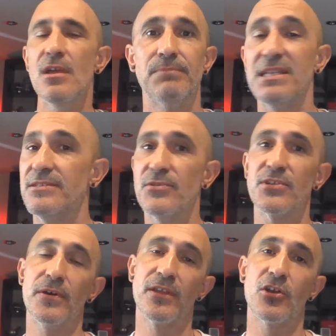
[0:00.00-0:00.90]
please do
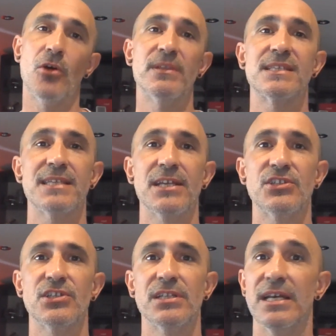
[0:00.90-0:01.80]
so in the comments
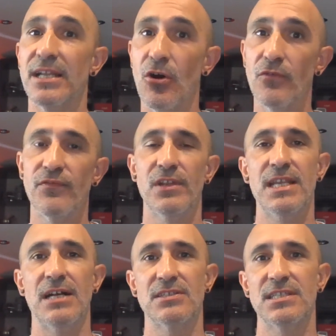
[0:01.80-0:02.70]
section, and hopefully
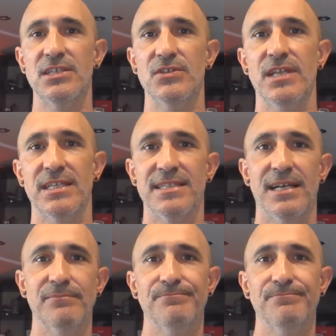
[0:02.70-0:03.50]
I'll see you next time.